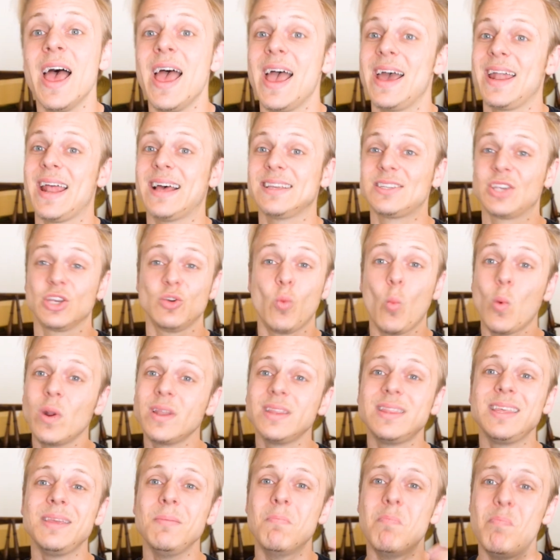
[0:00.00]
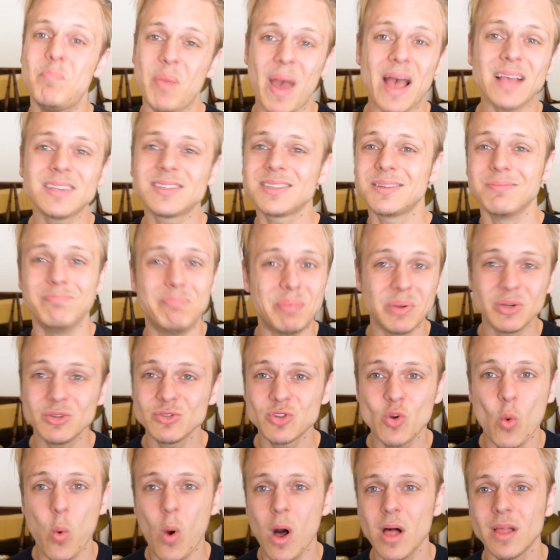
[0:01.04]
It has one of the best
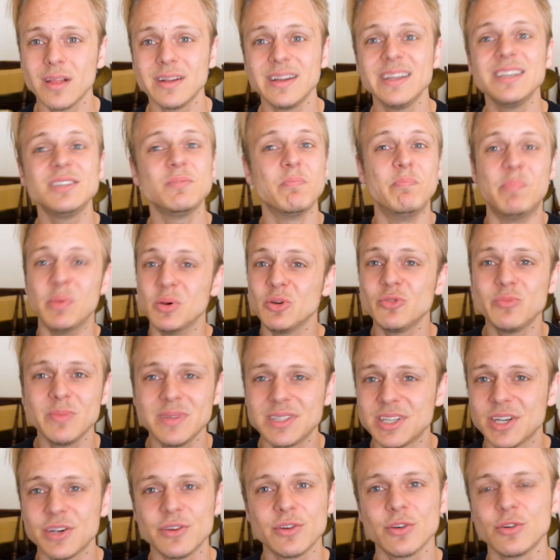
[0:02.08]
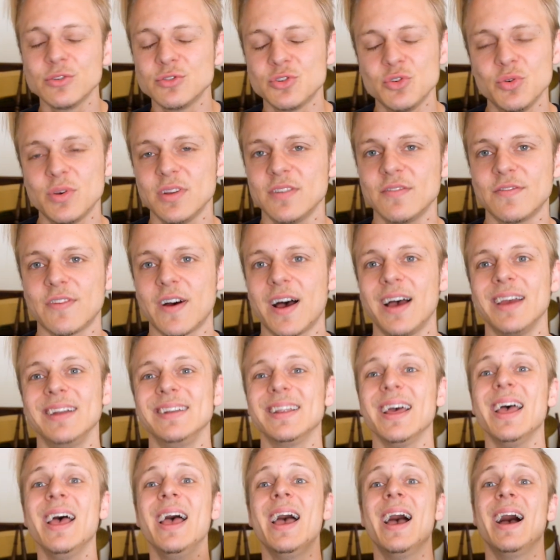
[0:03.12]
build qualities, build materials you can
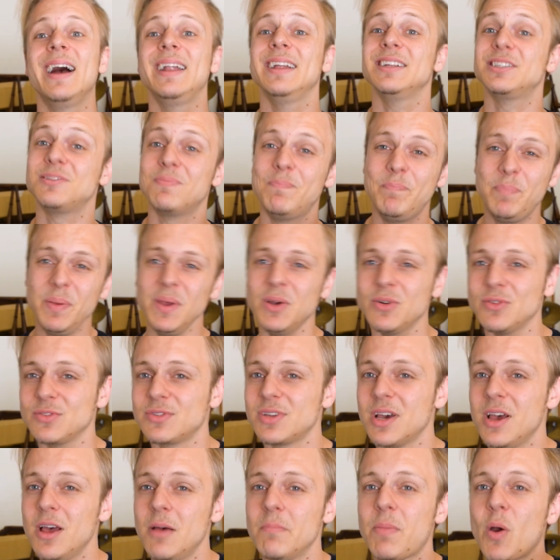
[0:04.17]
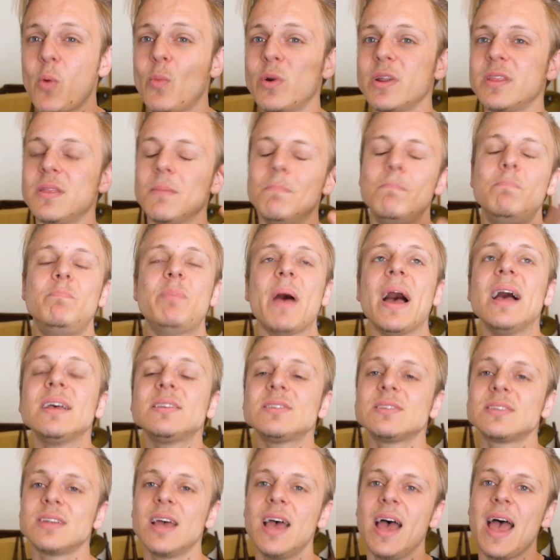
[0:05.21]
find, and it's built by one of the
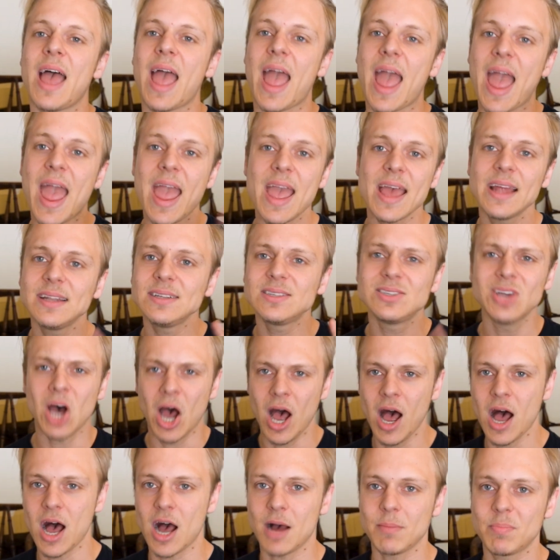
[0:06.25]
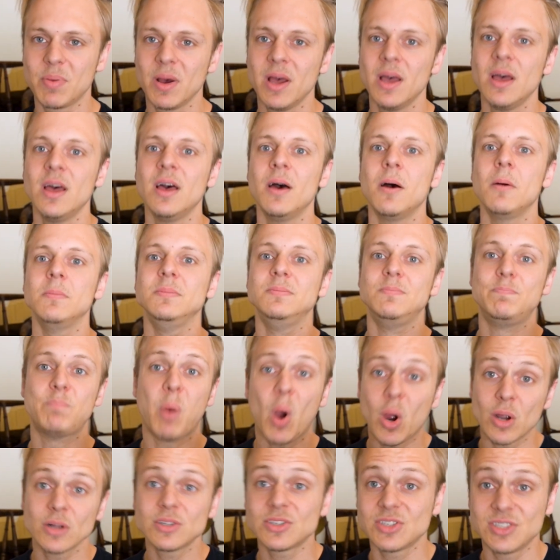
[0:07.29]
best and top
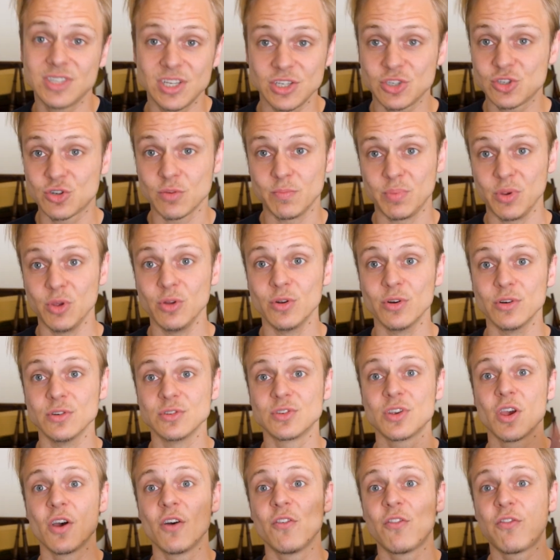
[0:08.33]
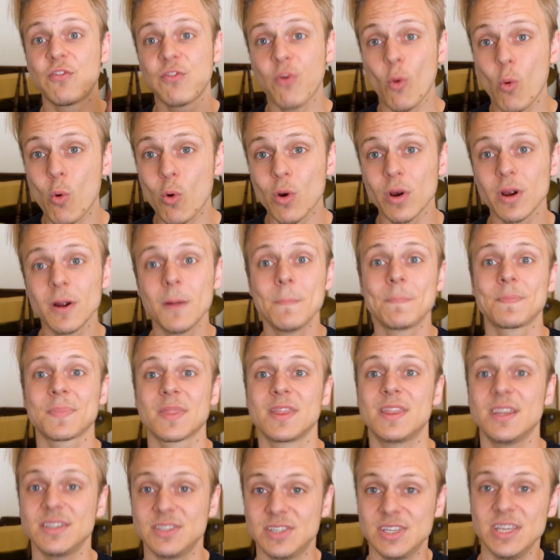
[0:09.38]
parts distributors for
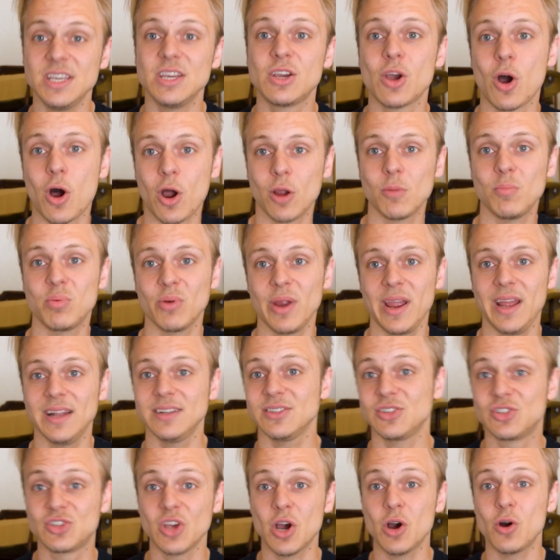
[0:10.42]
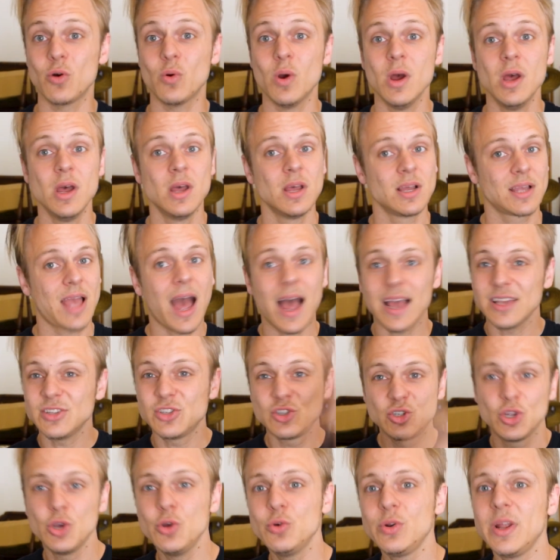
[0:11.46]
the Z car brand. So
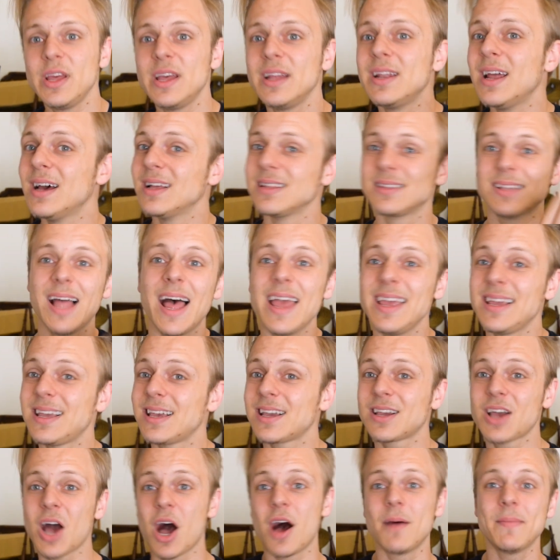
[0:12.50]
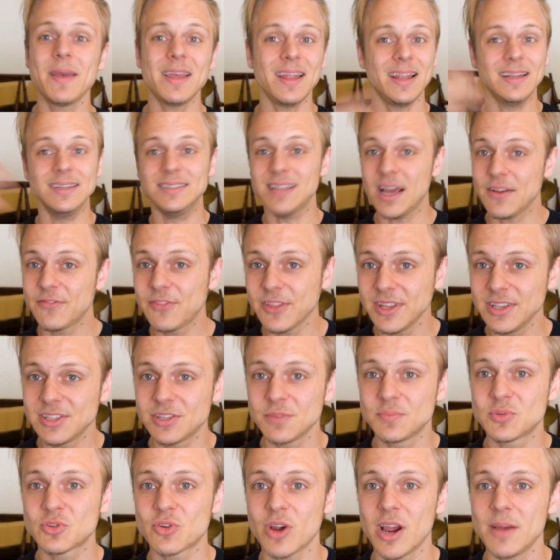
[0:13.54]
guys, tune in, like, comment, and definitely
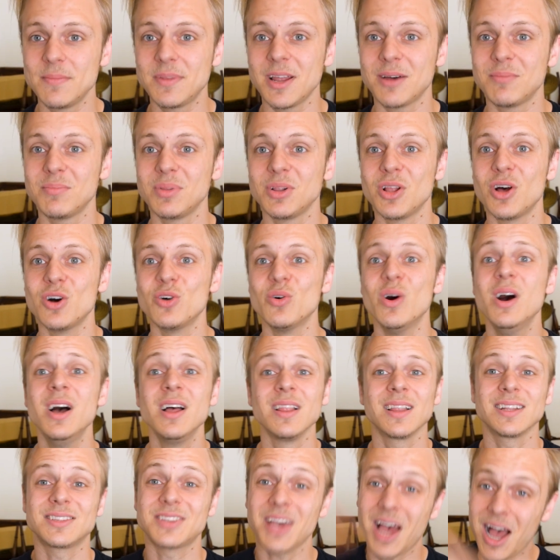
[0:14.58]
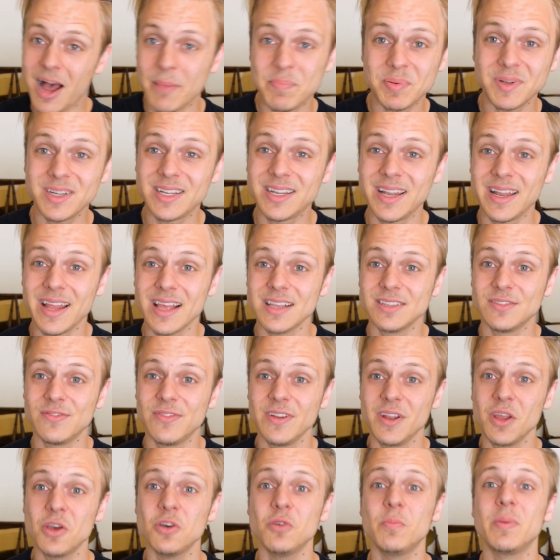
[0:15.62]
subscribe down below. Let's hop into today's
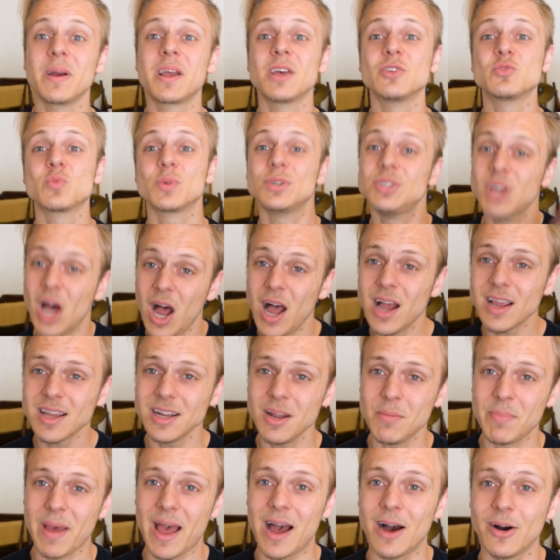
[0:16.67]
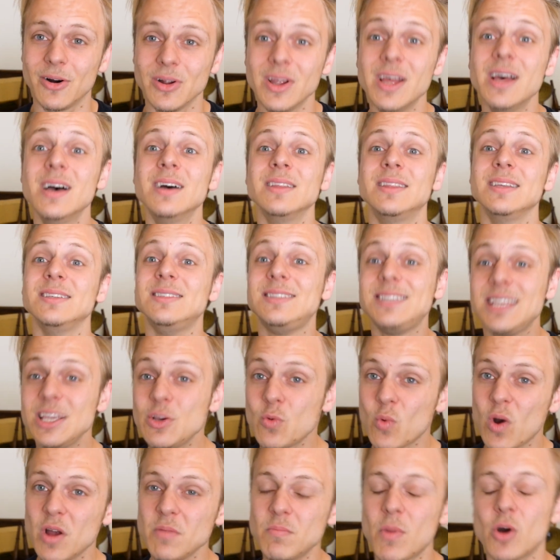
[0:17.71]
video because we're talking about the
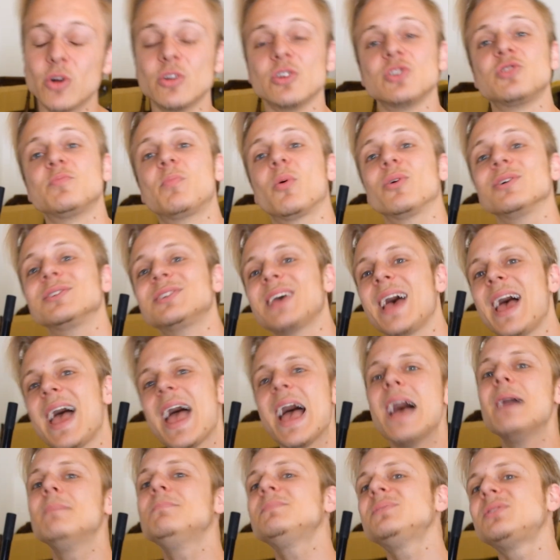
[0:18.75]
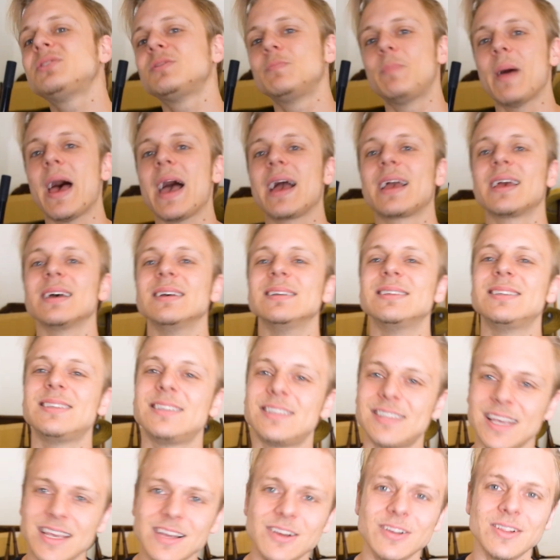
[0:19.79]
Z1 Motorsports M-Spec
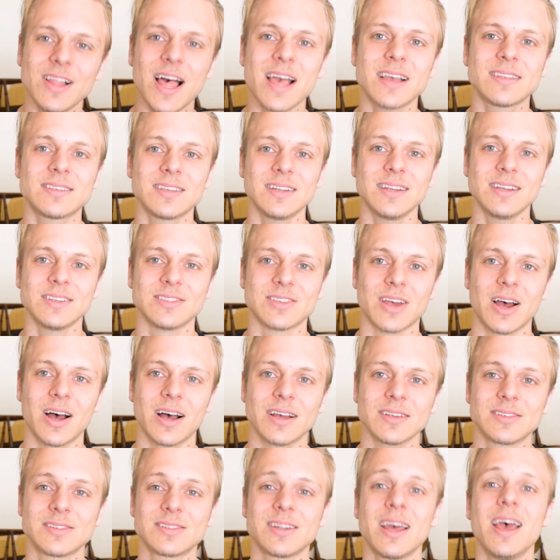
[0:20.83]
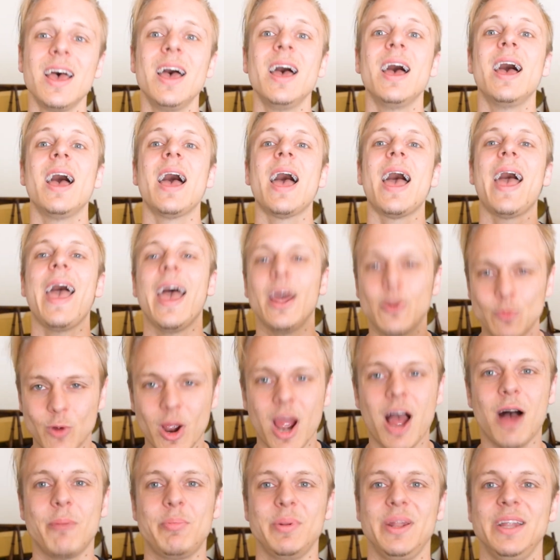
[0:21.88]
single exit exhaust, and we're
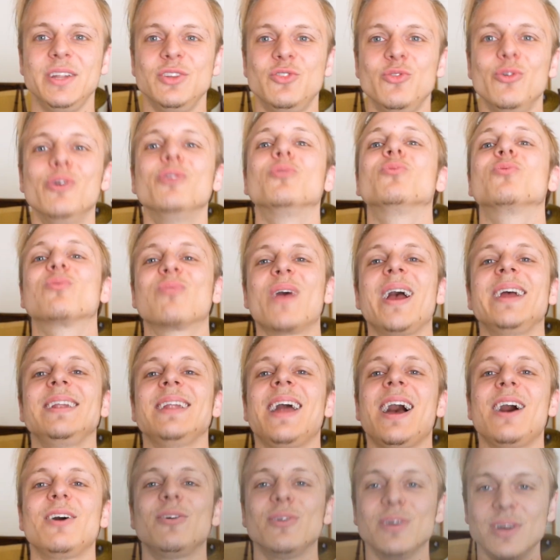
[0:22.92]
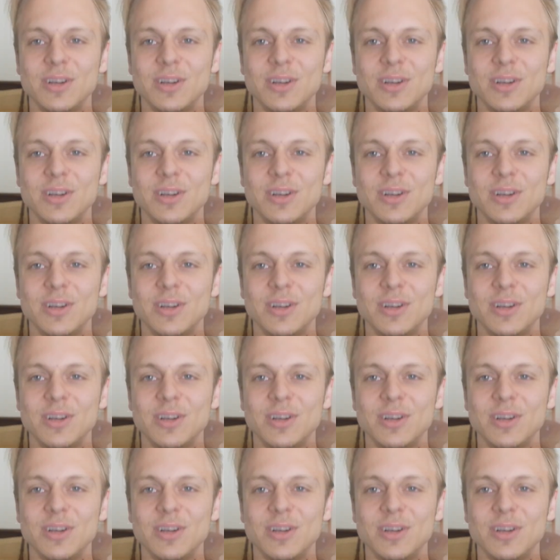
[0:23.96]
hopping into it right now.